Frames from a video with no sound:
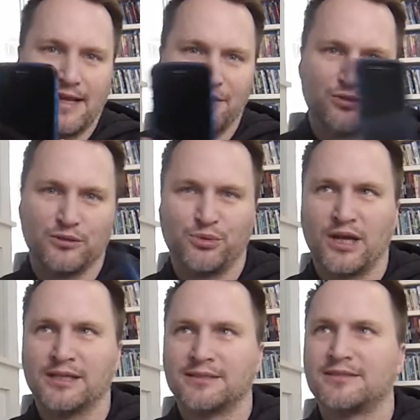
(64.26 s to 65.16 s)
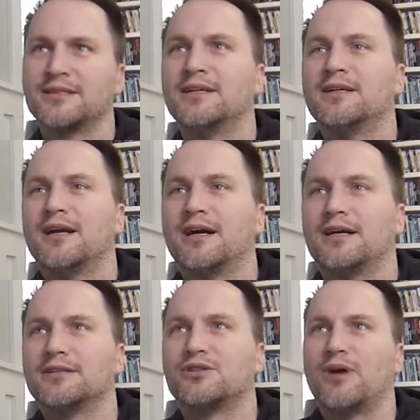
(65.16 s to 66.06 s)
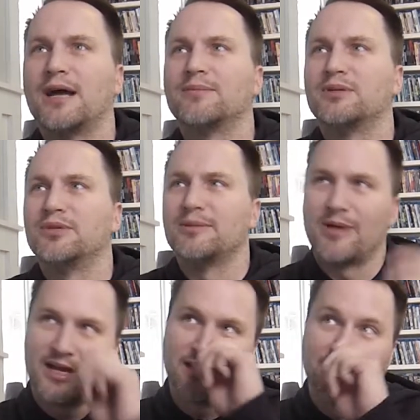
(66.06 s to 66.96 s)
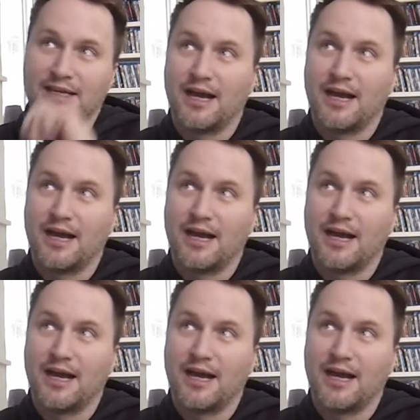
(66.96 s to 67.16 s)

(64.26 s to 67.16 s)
Android products. So I'm going to be buying the